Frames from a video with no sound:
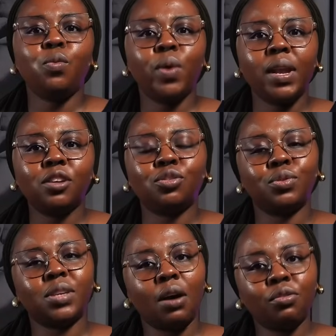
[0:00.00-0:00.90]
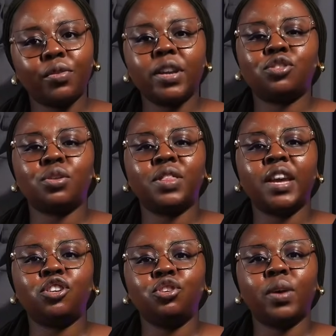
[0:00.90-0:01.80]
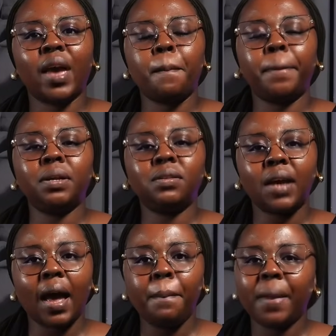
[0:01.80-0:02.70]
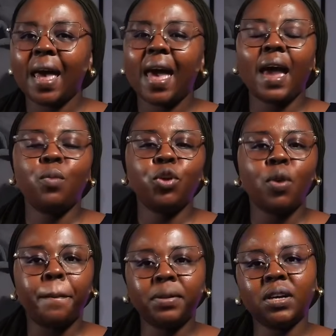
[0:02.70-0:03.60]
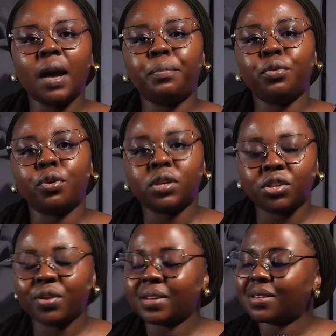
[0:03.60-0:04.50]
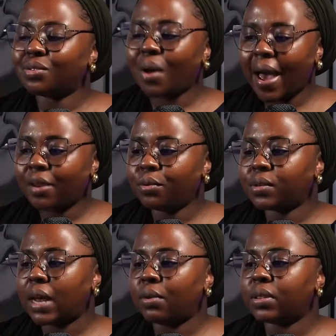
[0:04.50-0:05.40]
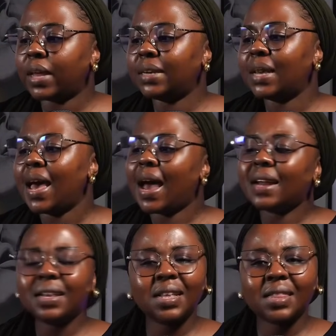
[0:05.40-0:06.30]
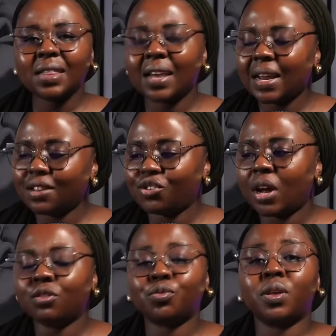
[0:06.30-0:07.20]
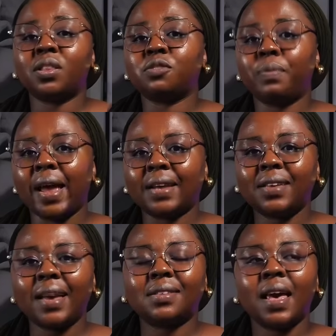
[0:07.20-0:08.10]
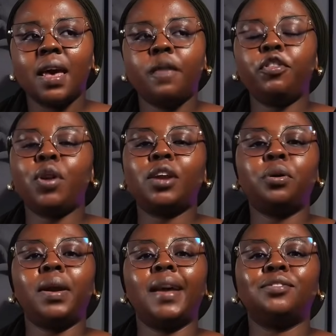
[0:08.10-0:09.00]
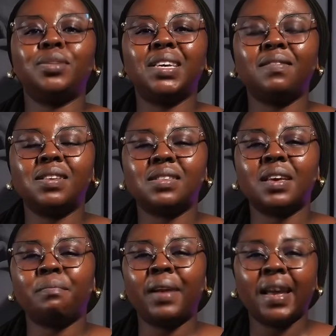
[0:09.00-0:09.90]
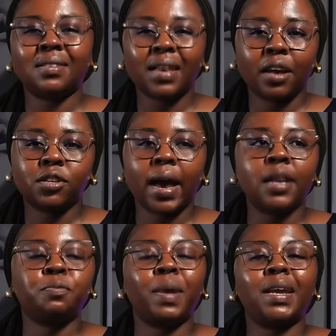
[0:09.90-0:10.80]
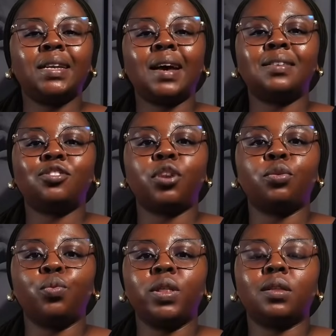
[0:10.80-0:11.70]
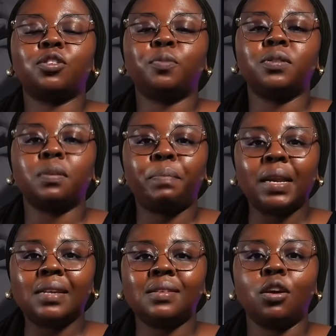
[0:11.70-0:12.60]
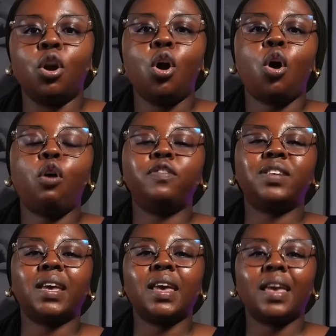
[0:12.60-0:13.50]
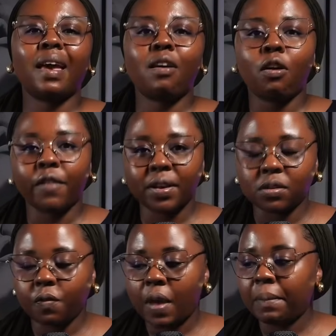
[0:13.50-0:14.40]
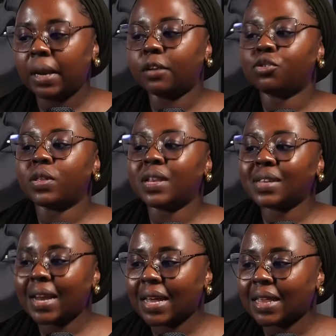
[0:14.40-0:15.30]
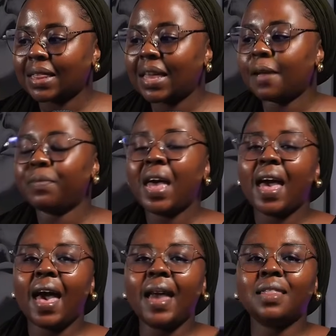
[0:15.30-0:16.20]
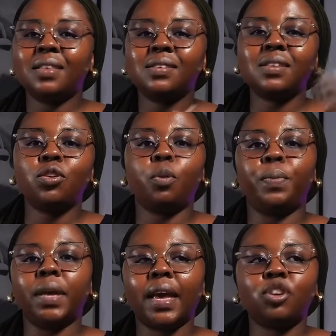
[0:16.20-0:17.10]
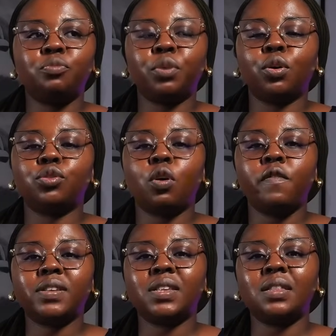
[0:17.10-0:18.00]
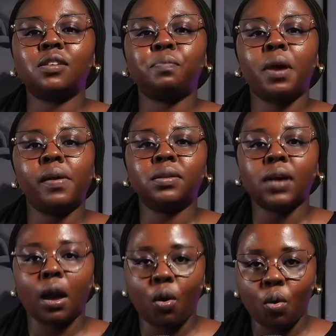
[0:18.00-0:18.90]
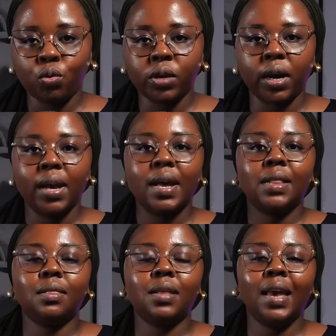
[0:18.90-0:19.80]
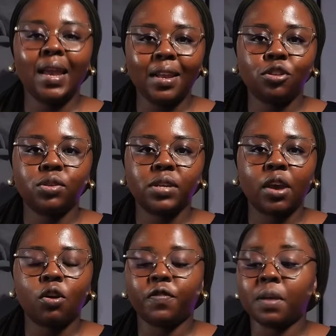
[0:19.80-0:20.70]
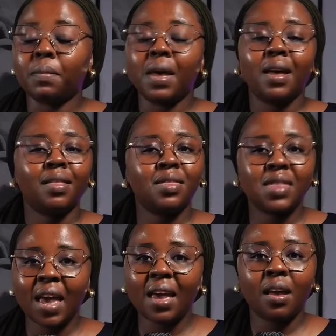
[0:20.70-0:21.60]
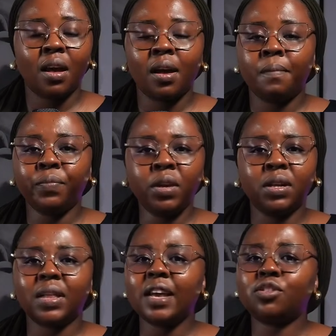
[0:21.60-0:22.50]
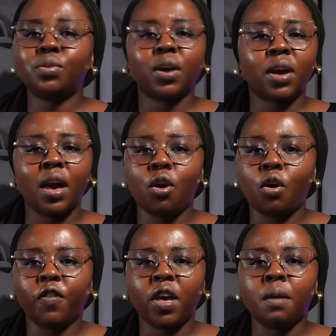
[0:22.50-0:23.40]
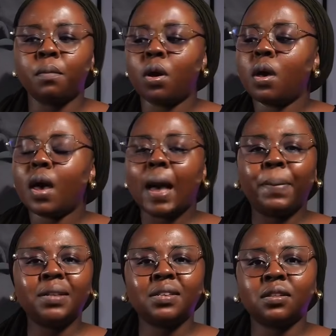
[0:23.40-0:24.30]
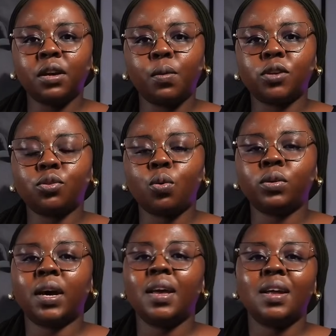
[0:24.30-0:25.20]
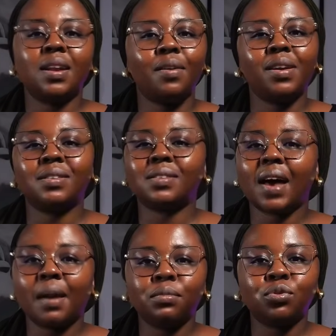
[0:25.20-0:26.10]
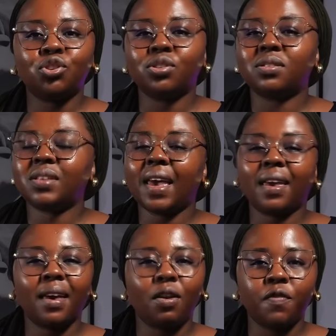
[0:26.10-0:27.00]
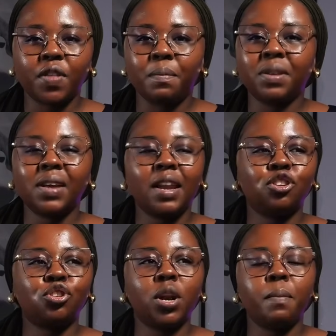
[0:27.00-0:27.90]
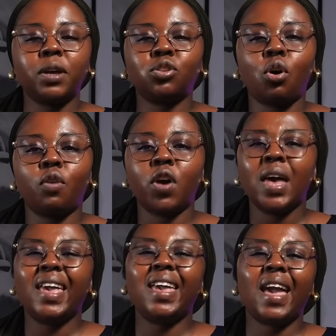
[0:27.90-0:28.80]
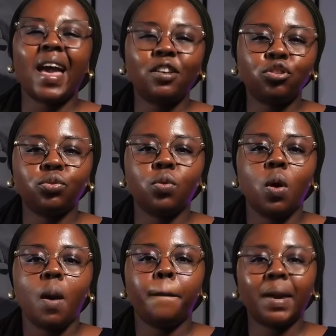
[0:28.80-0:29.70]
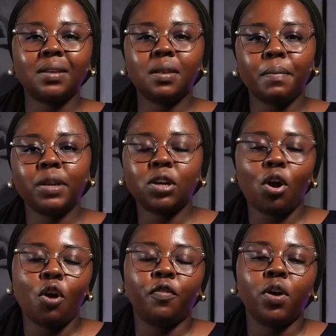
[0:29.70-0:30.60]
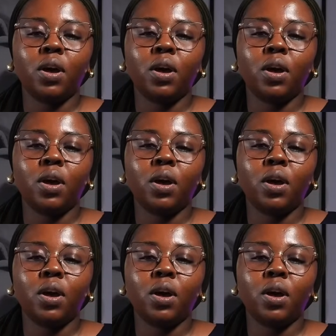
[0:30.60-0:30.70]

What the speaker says: willing to downgrade so that you can build up, and when you're building up, you're not stressed. So I do salute that. Another thing that he struggles with is black tax. Even though I don't like to give this thing black tax, guys, but he does struggle with the responsibility of taking care of his family. So that's another thing, and this is an obligation because obviously these parents are older. He needs to take care of them. They they took care of him up until he was older. Now it is time to just take care of them. It's not a matter of he has to, but it's a matter of